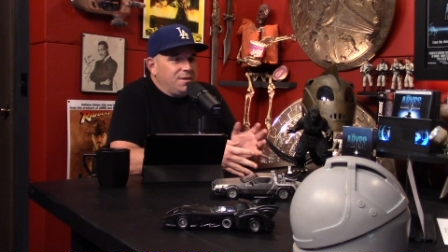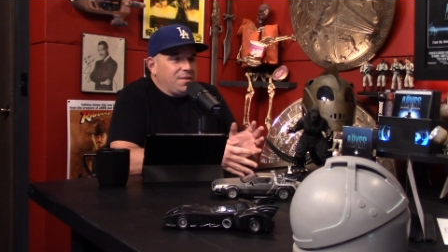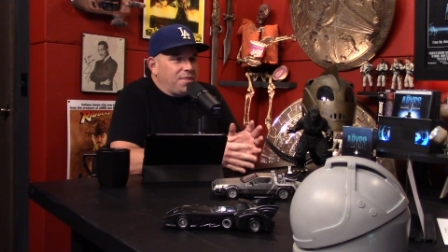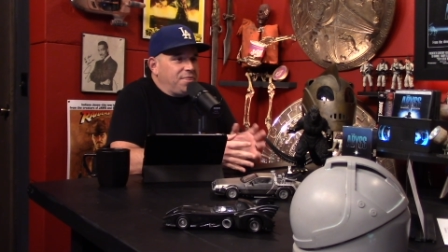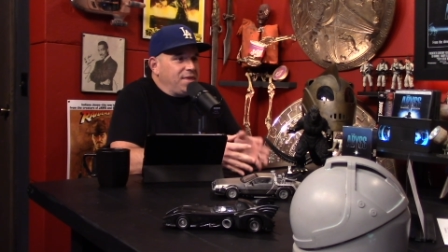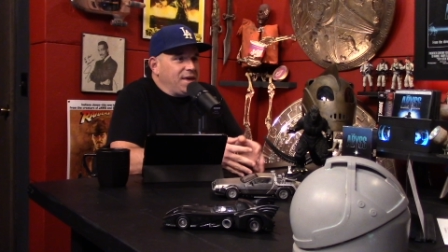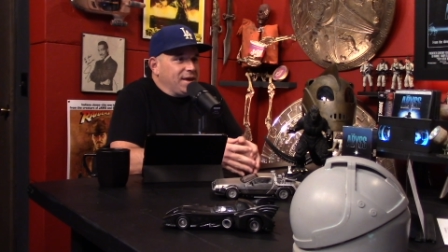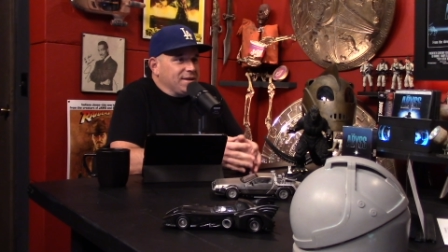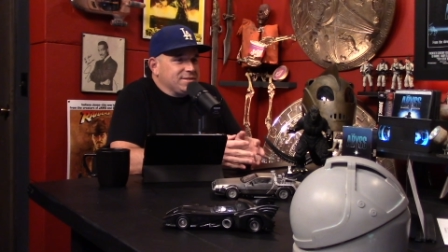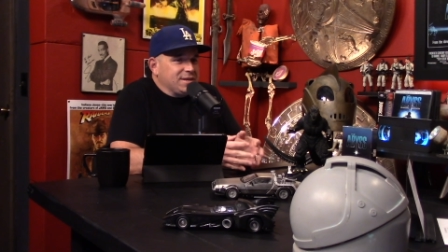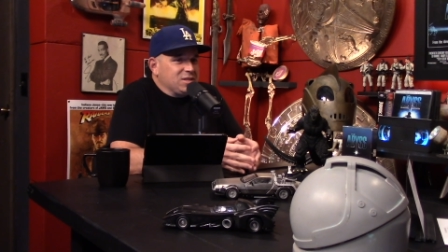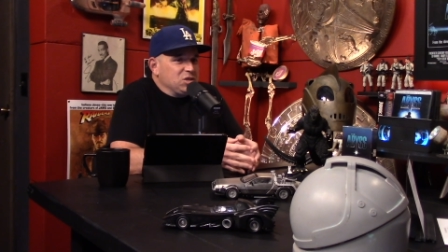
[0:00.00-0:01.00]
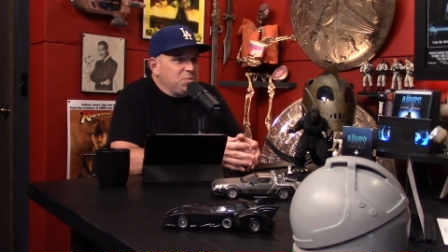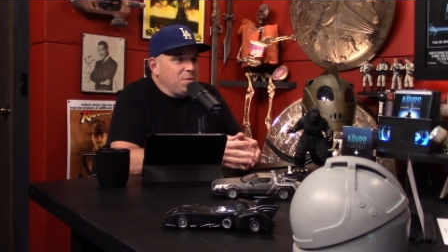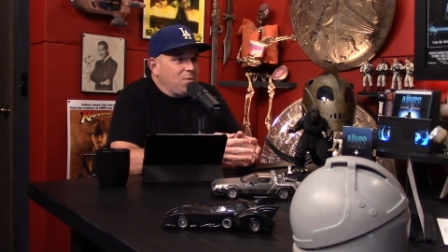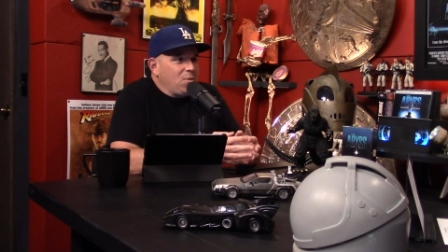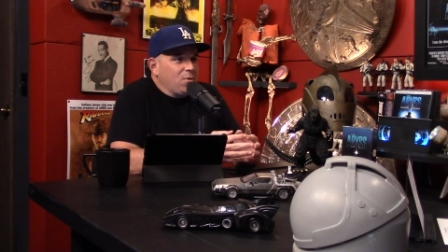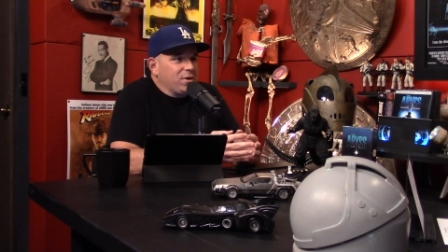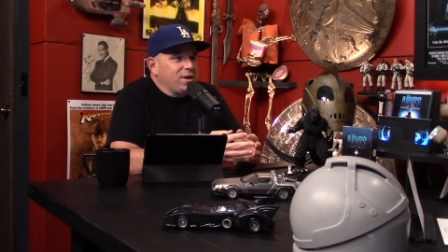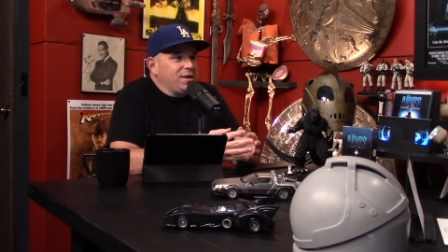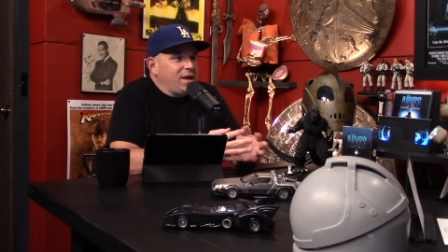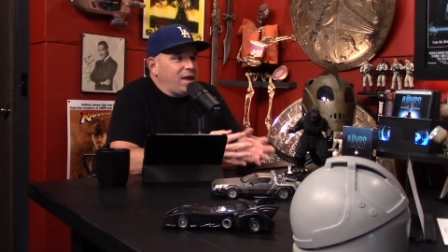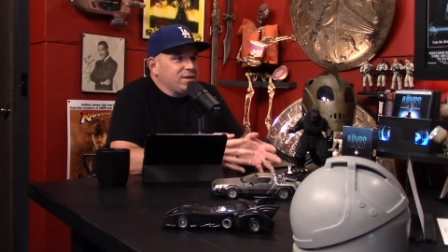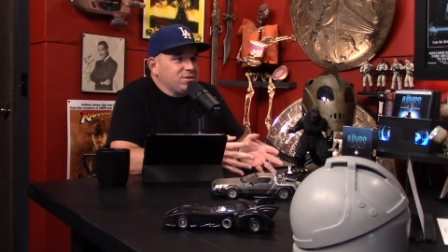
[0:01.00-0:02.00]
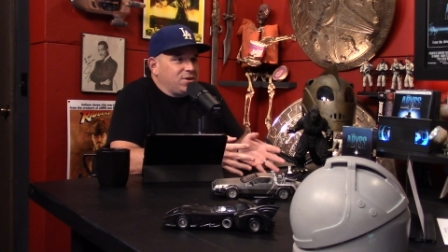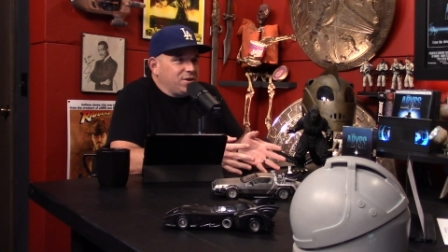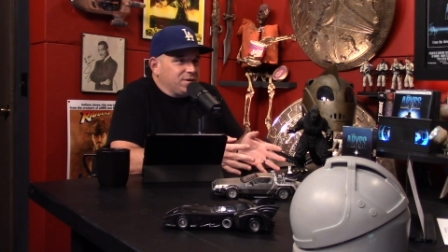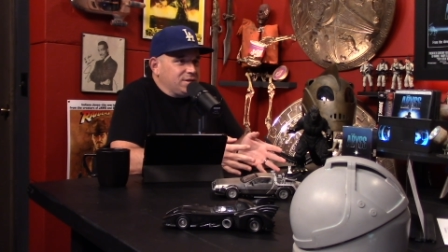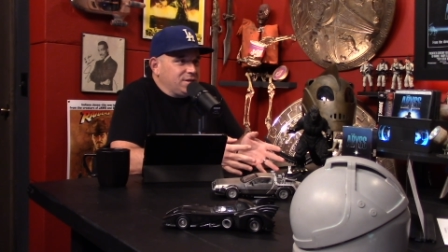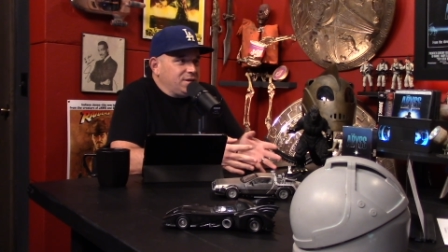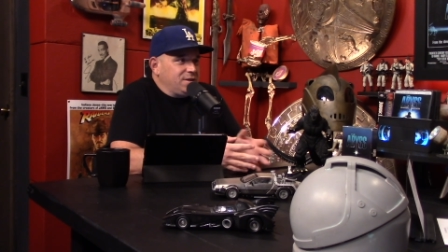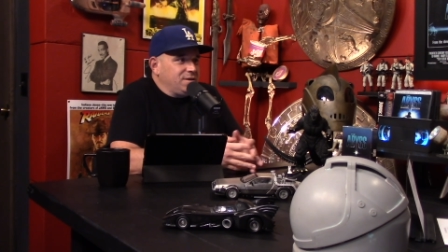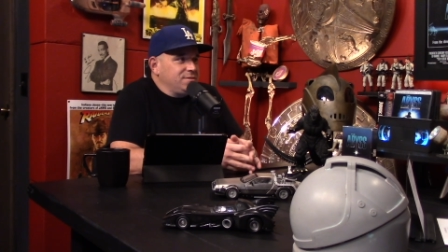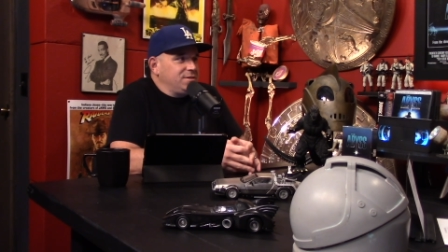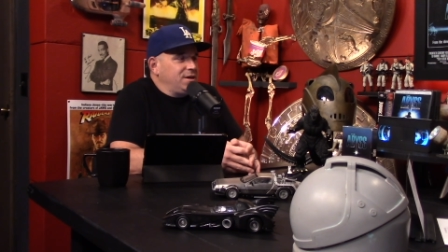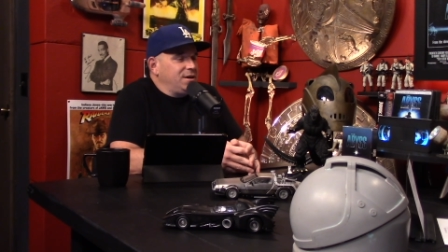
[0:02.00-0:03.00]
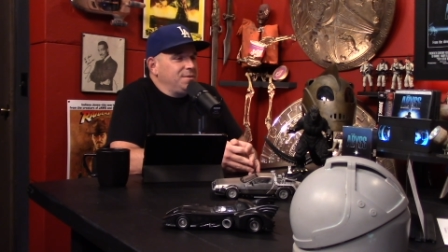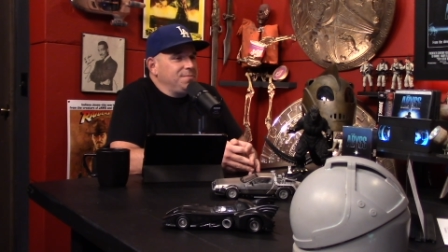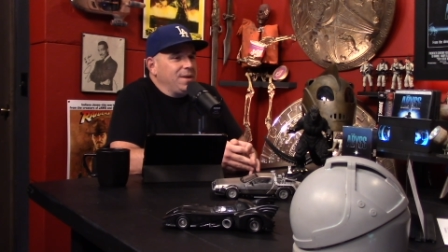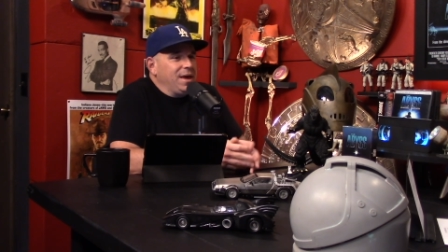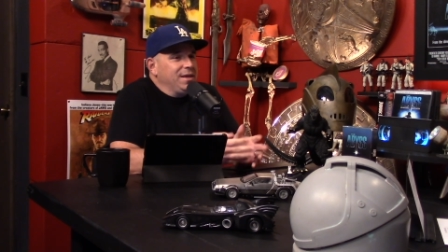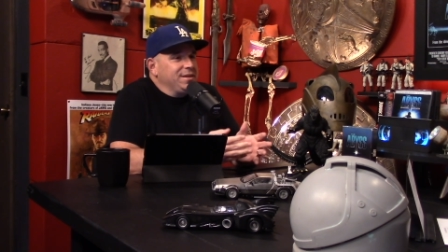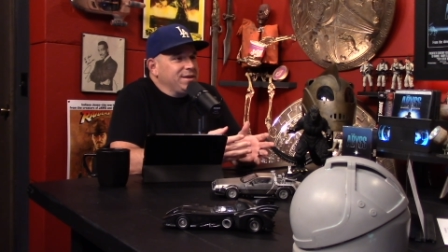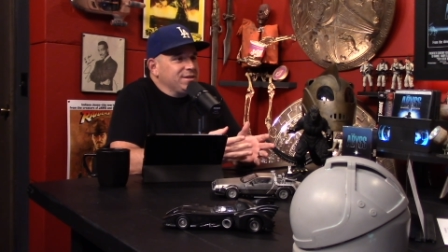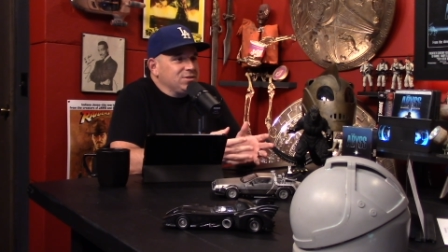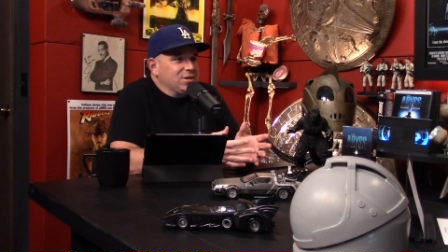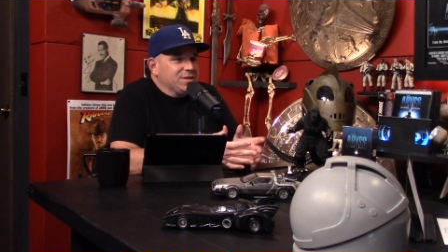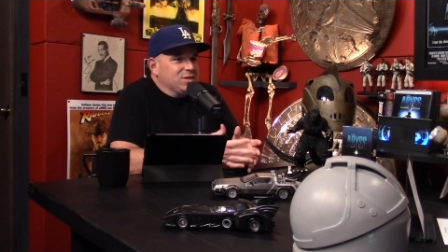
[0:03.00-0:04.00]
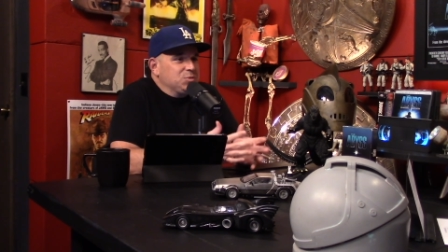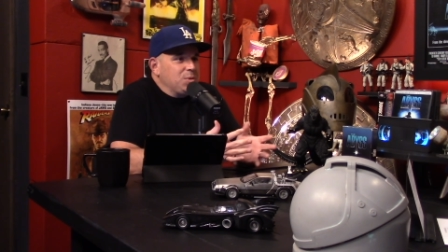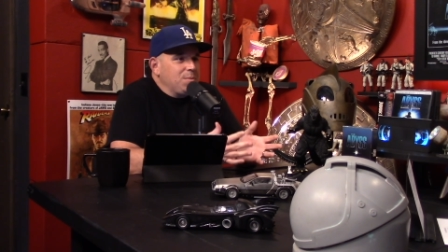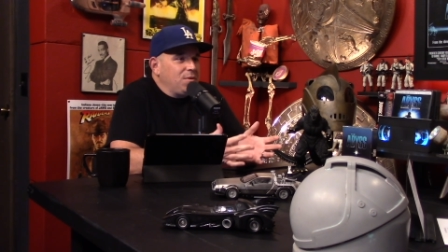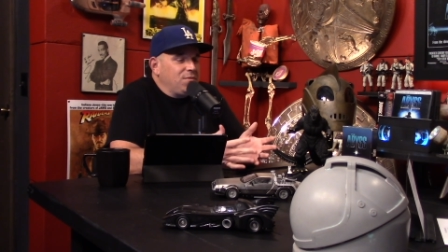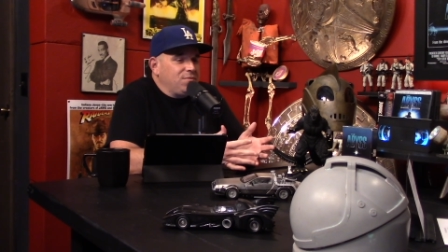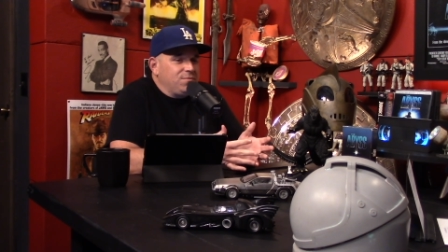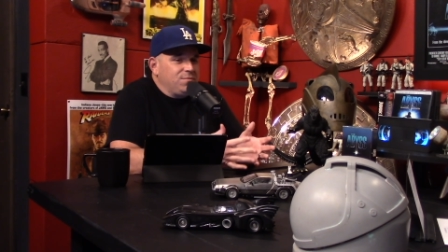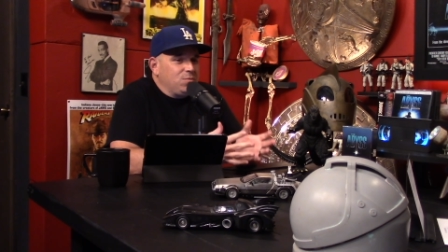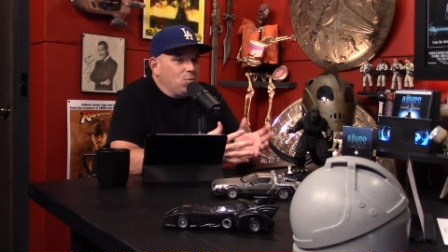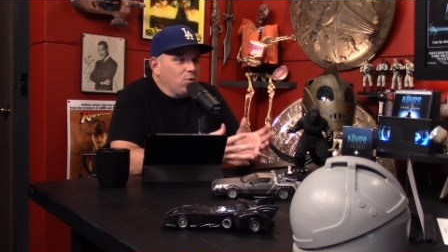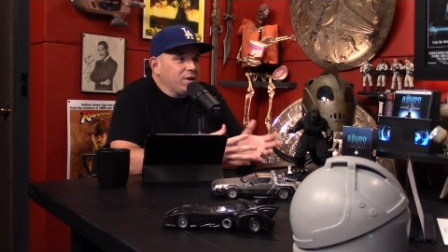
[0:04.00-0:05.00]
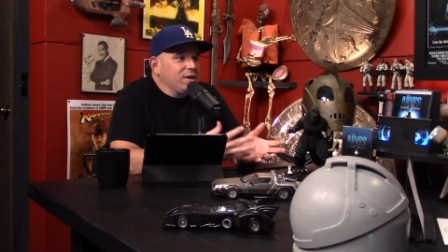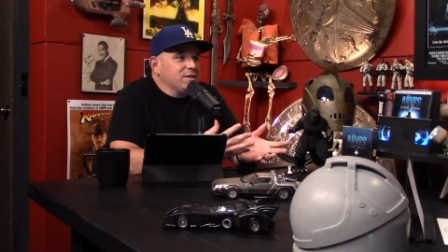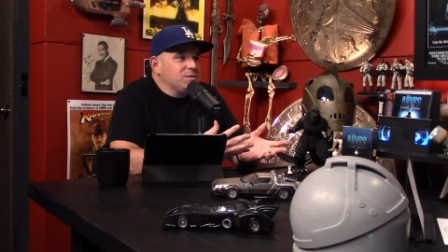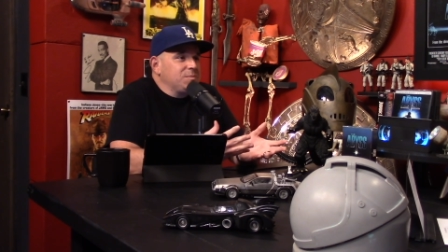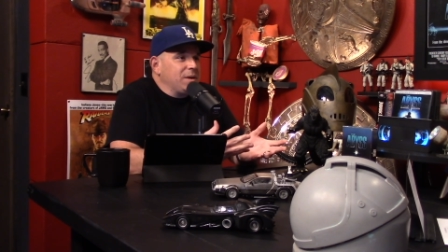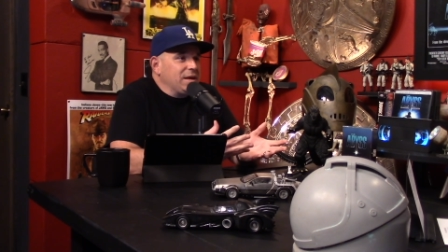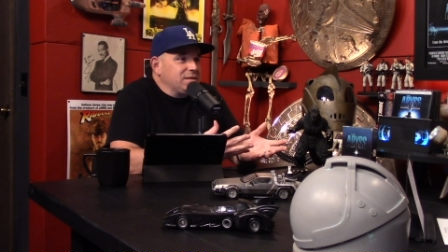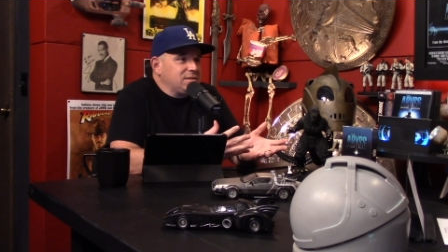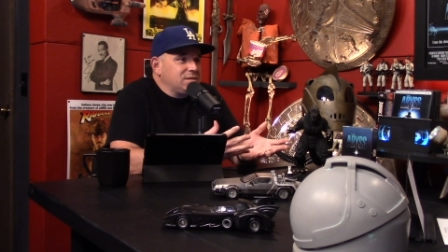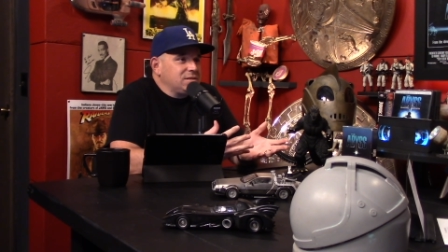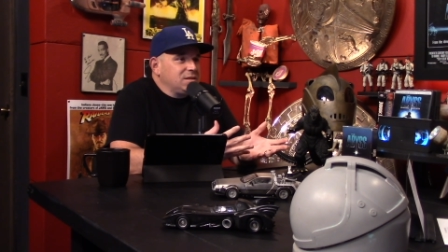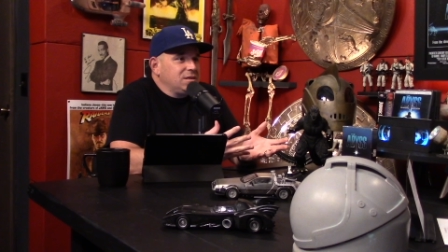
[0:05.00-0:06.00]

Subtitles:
The Thing, it's like these people working in Antarctica. Aliens, you got these people working in space.